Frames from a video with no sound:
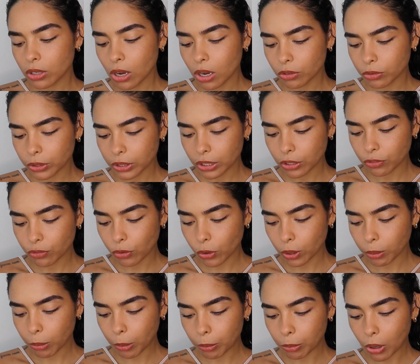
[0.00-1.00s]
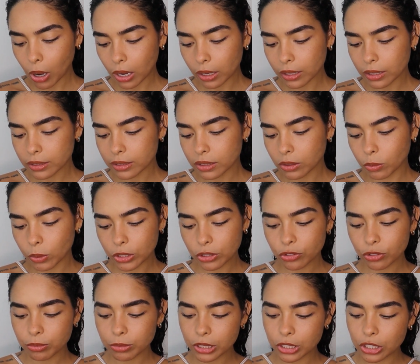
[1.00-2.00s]
are all really affordable products. The
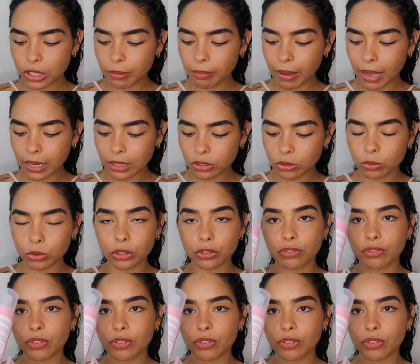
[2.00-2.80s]
ones from TJMAXX were